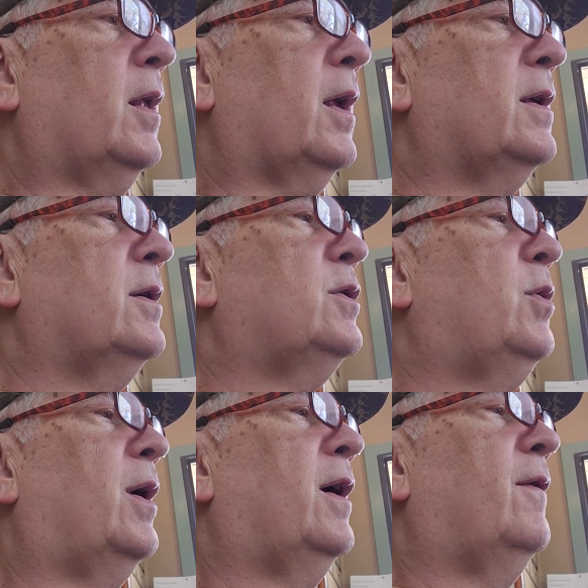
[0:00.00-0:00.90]
It's a
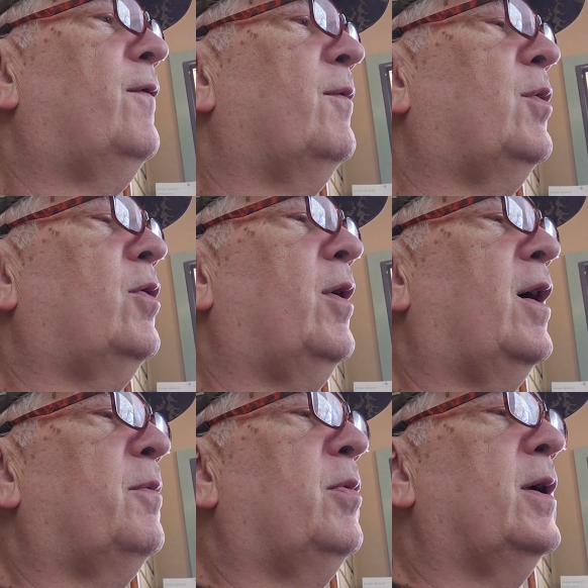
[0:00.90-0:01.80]
triumphant
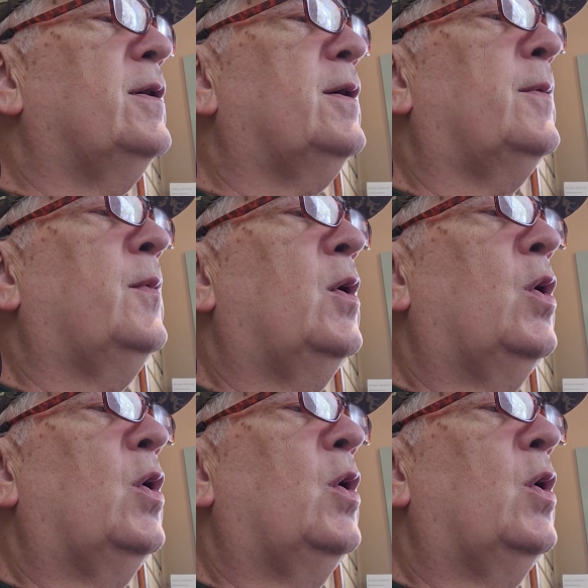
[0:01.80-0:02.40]
crowd pleaser,